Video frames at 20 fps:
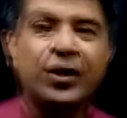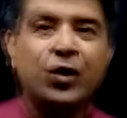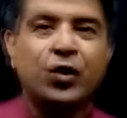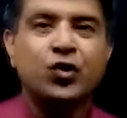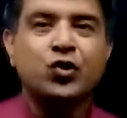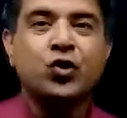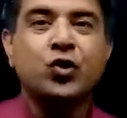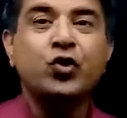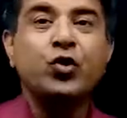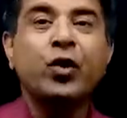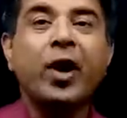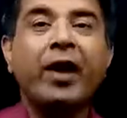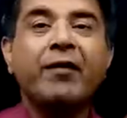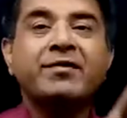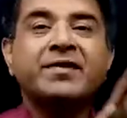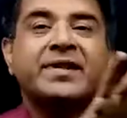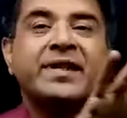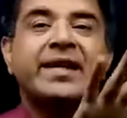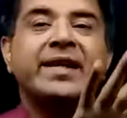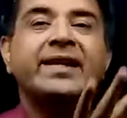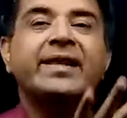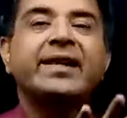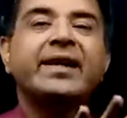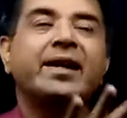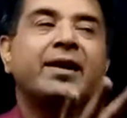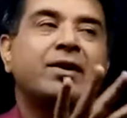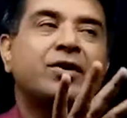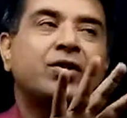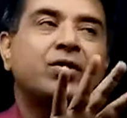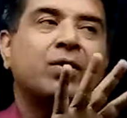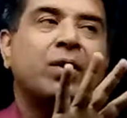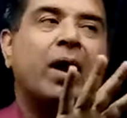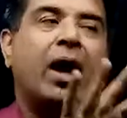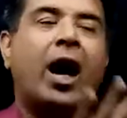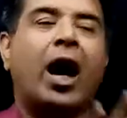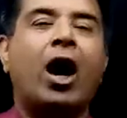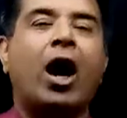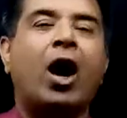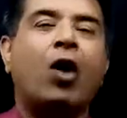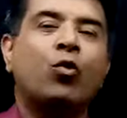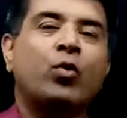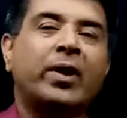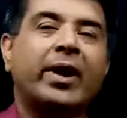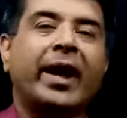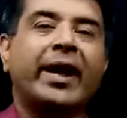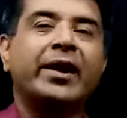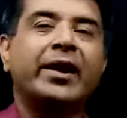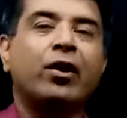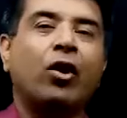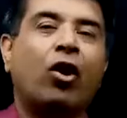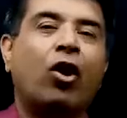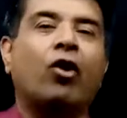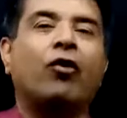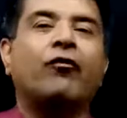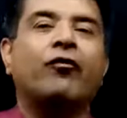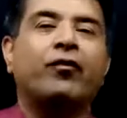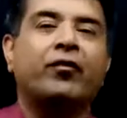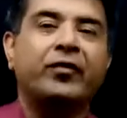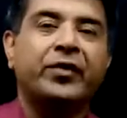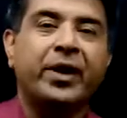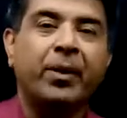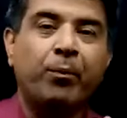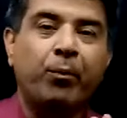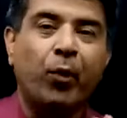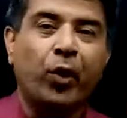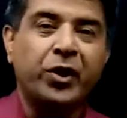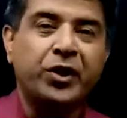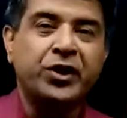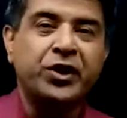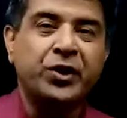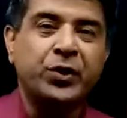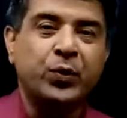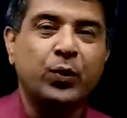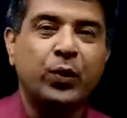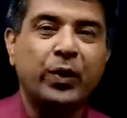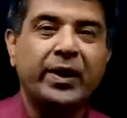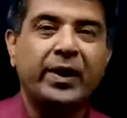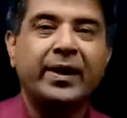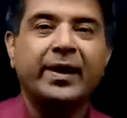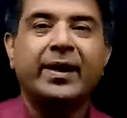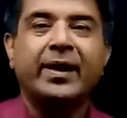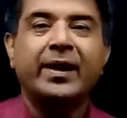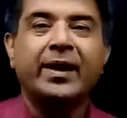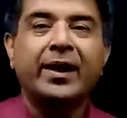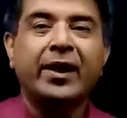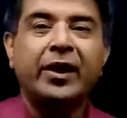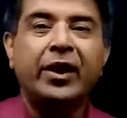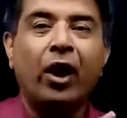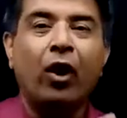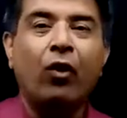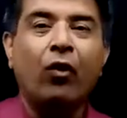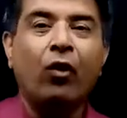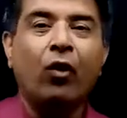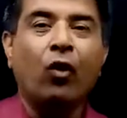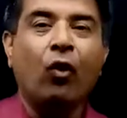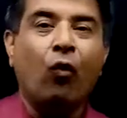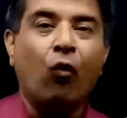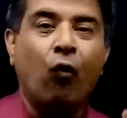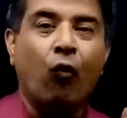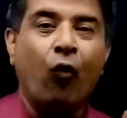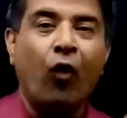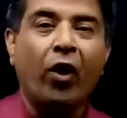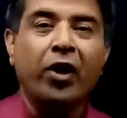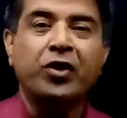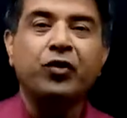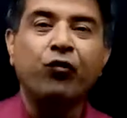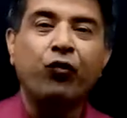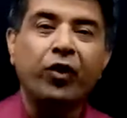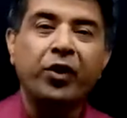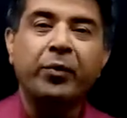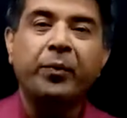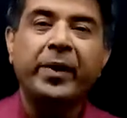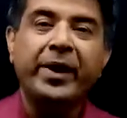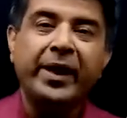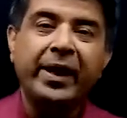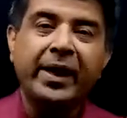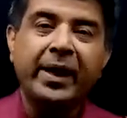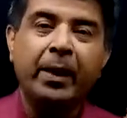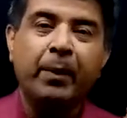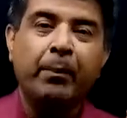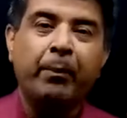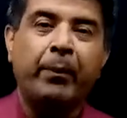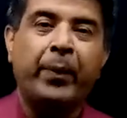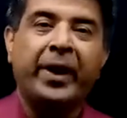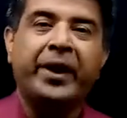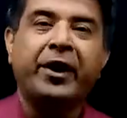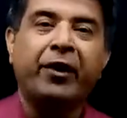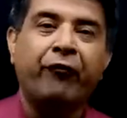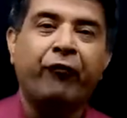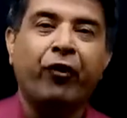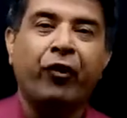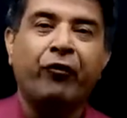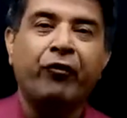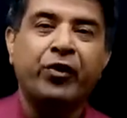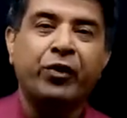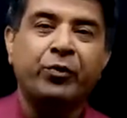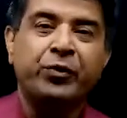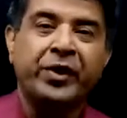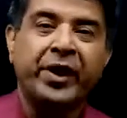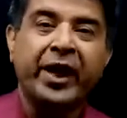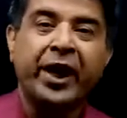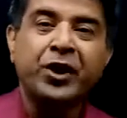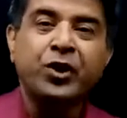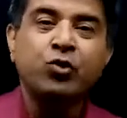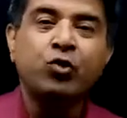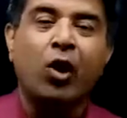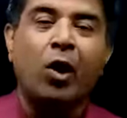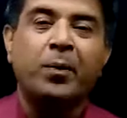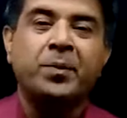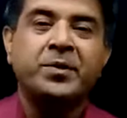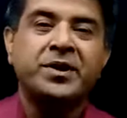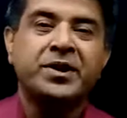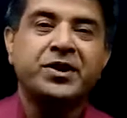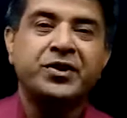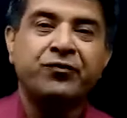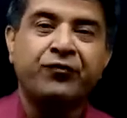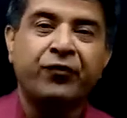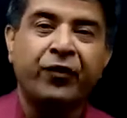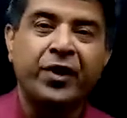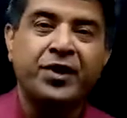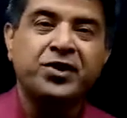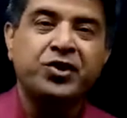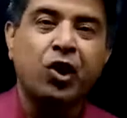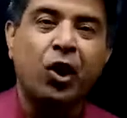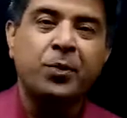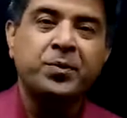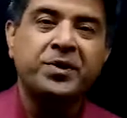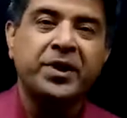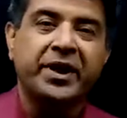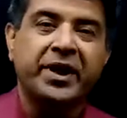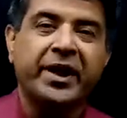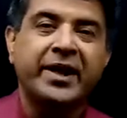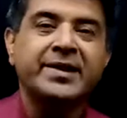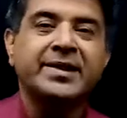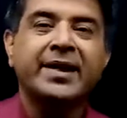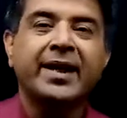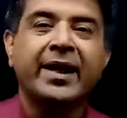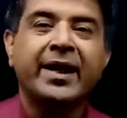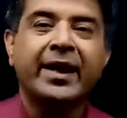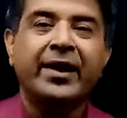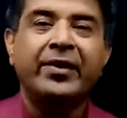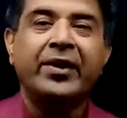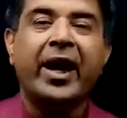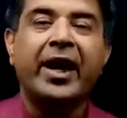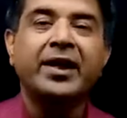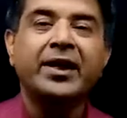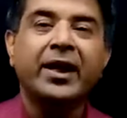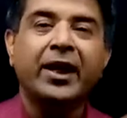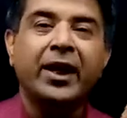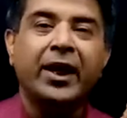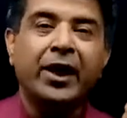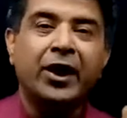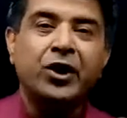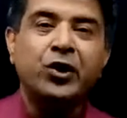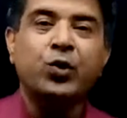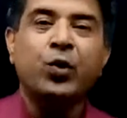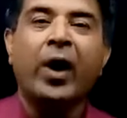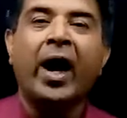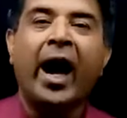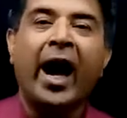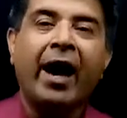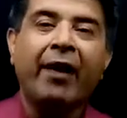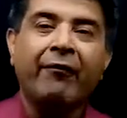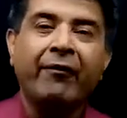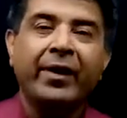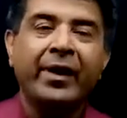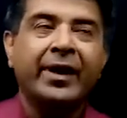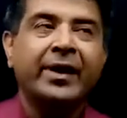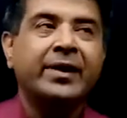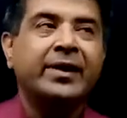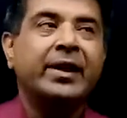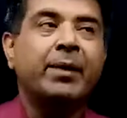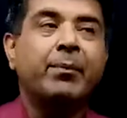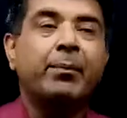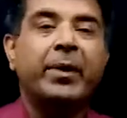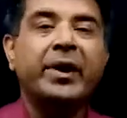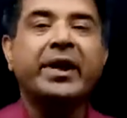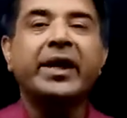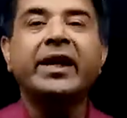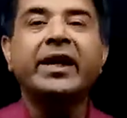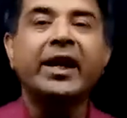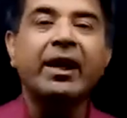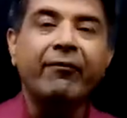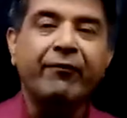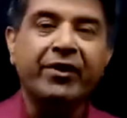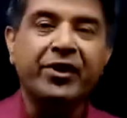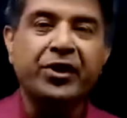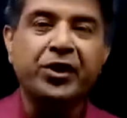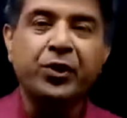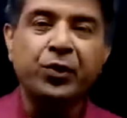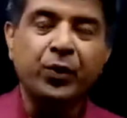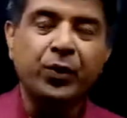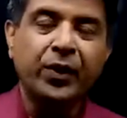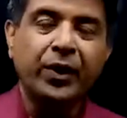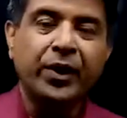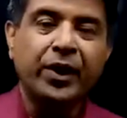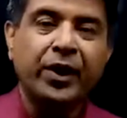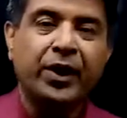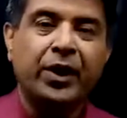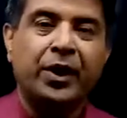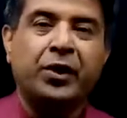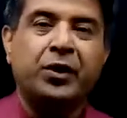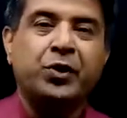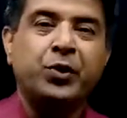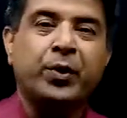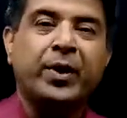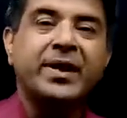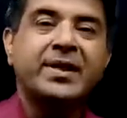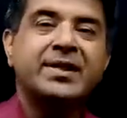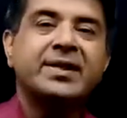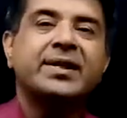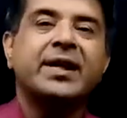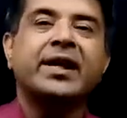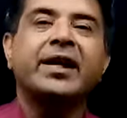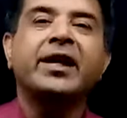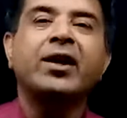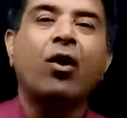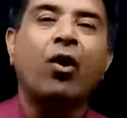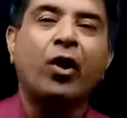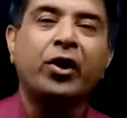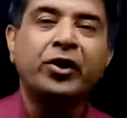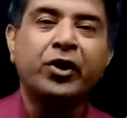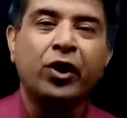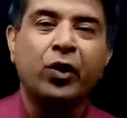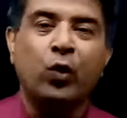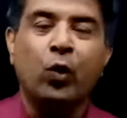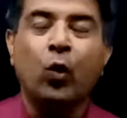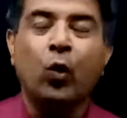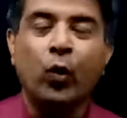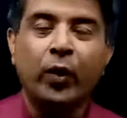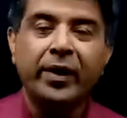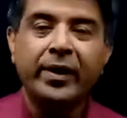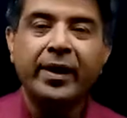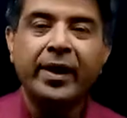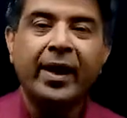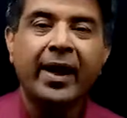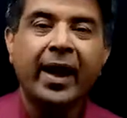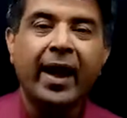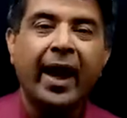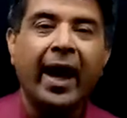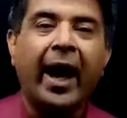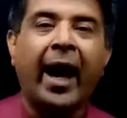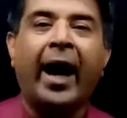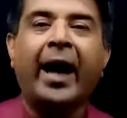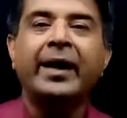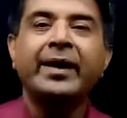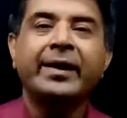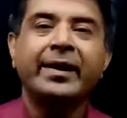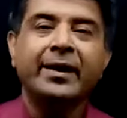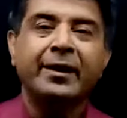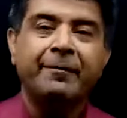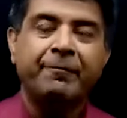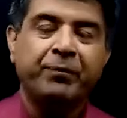So you have seen the outline of the module. Now what would be better for you? There are two options. First option is that you have the material with you. You can study on your own and